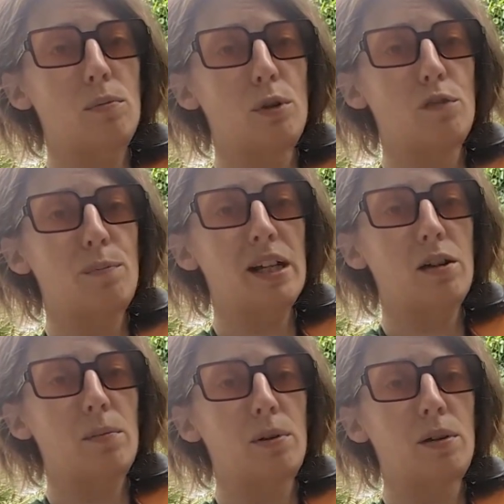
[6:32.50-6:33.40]
move back
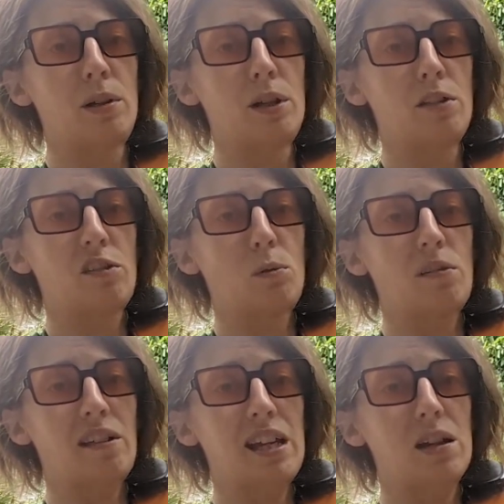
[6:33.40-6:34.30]
up
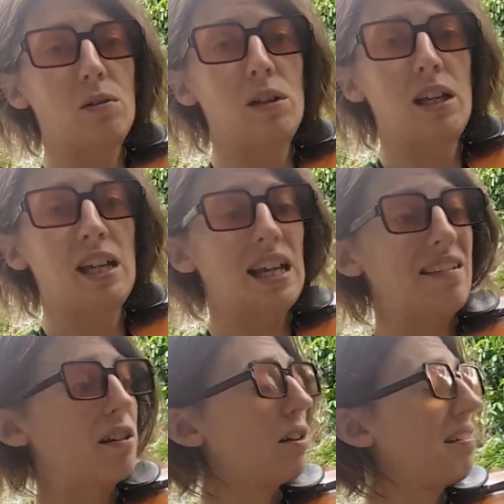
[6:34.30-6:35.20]
towards the heel,
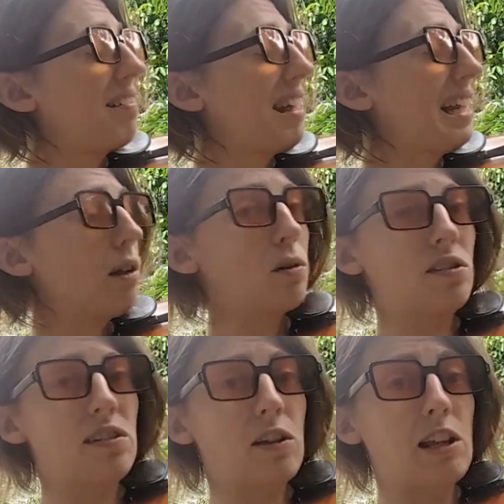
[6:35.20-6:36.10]
it's going to stay locked.
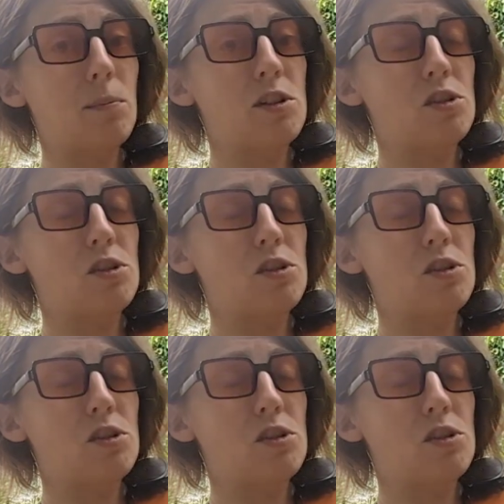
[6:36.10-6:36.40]
So let me